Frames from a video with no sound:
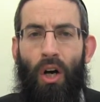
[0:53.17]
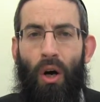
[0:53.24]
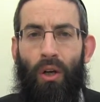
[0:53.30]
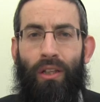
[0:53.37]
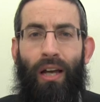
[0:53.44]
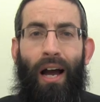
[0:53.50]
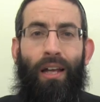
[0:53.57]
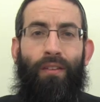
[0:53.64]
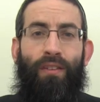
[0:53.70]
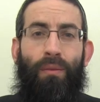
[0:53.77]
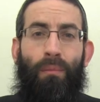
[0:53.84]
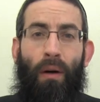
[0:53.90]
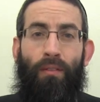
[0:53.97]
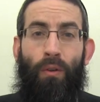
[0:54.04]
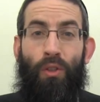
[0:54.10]
or the height of the
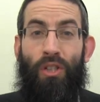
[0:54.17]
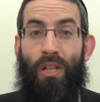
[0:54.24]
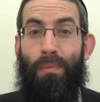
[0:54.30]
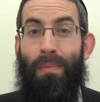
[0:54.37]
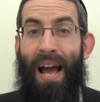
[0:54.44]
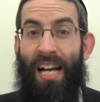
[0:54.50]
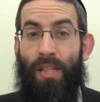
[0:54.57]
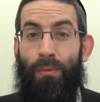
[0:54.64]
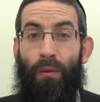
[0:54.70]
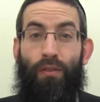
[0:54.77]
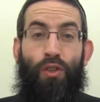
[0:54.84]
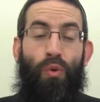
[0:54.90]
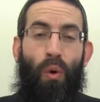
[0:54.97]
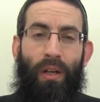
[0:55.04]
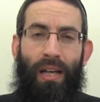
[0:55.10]
mavi, which is a maximum
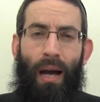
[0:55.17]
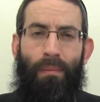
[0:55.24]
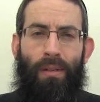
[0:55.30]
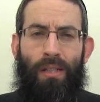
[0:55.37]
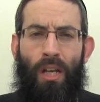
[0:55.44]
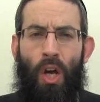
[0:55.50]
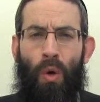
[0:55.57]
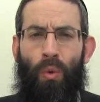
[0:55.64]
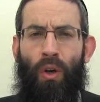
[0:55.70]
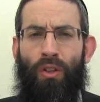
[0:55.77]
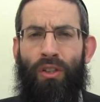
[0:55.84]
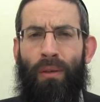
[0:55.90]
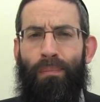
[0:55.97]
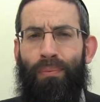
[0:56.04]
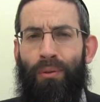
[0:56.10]
of 20 ammas, we're
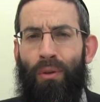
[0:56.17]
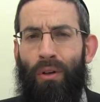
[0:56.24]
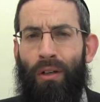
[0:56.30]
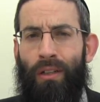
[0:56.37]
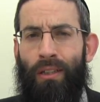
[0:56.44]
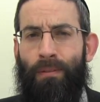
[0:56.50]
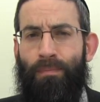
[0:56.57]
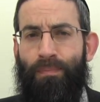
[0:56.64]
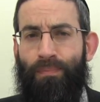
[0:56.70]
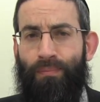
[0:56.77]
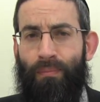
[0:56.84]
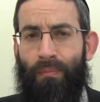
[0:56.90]
going to employ